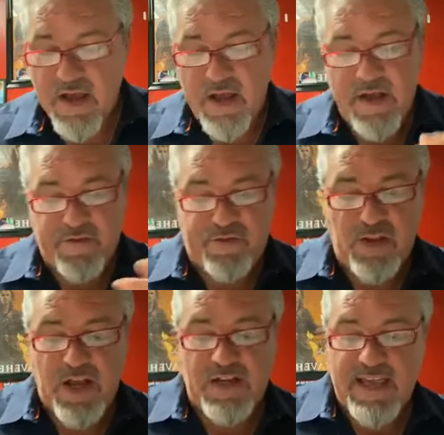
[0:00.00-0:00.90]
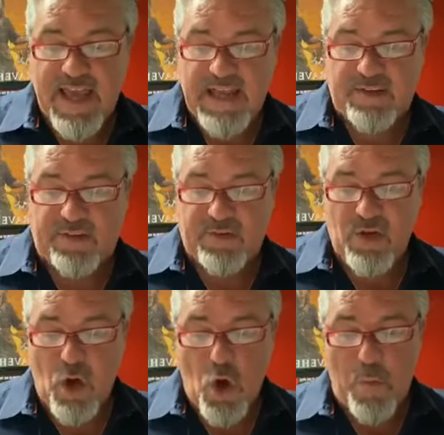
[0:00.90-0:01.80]
Floodgates
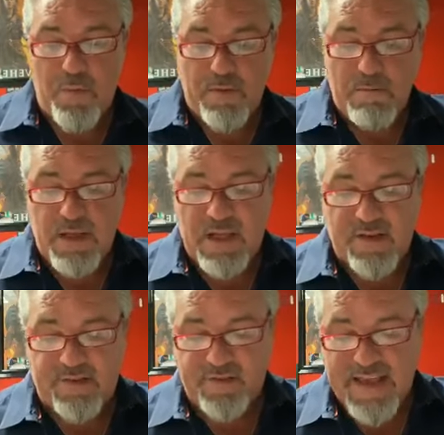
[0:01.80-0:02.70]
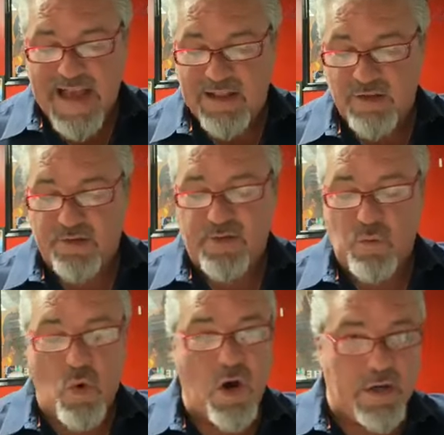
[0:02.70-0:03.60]
open millions of gallons of
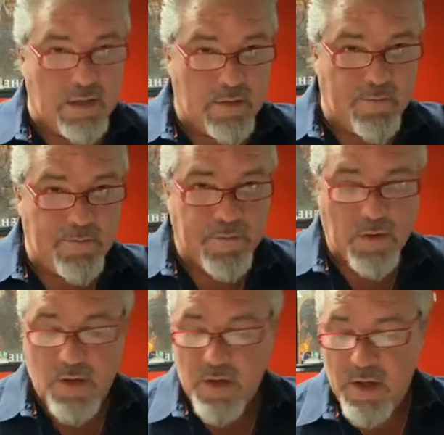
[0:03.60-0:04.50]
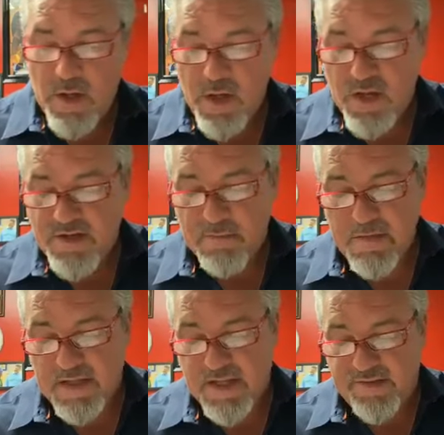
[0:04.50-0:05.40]
water to
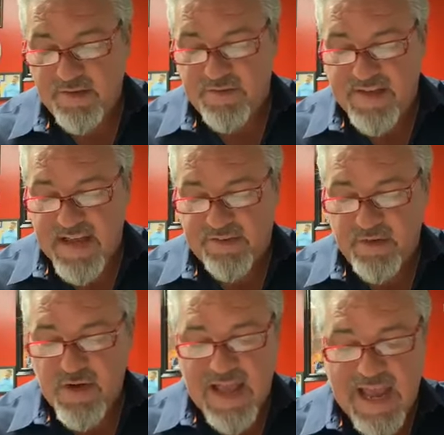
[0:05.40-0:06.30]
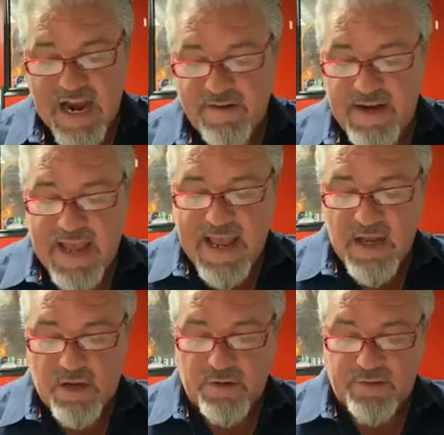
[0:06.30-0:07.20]
millions of desert arid
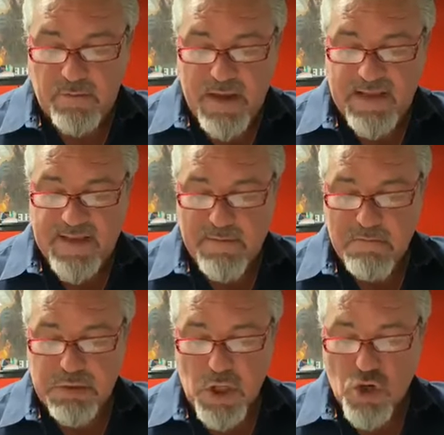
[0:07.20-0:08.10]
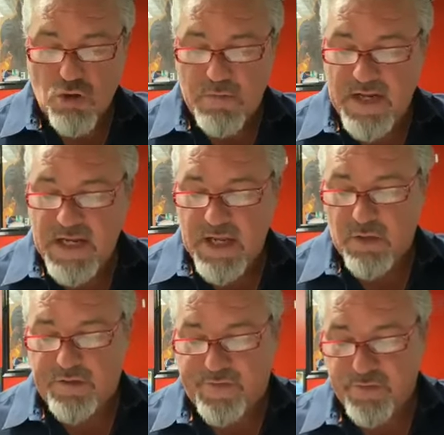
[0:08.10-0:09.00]
acres and make them bloom and yield
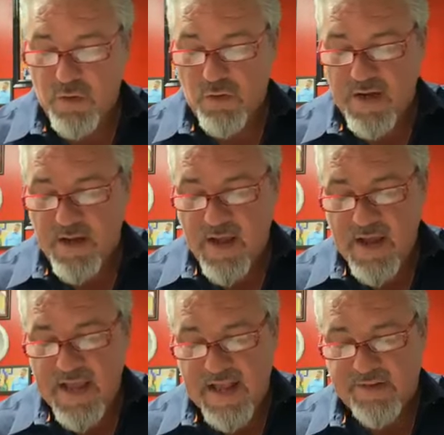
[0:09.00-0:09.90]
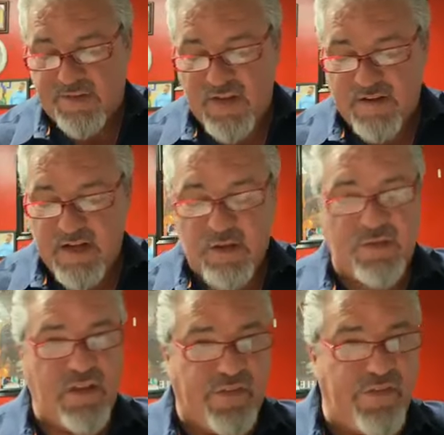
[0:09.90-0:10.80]
fruit and cereals
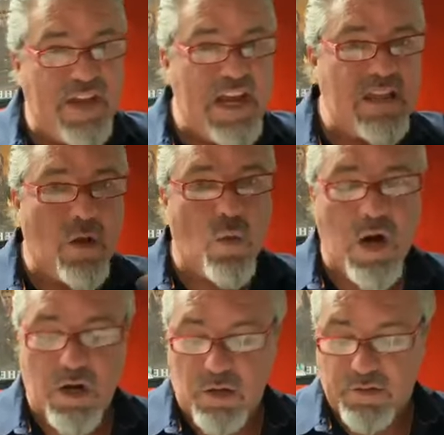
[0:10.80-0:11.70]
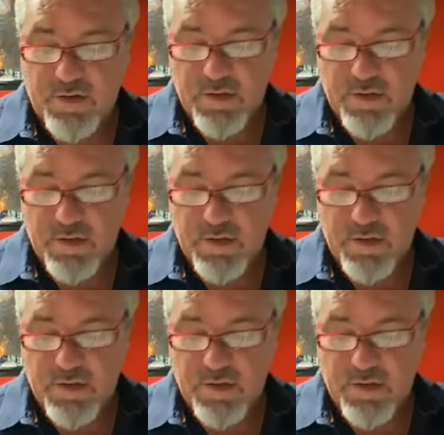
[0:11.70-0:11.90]
to feed the world.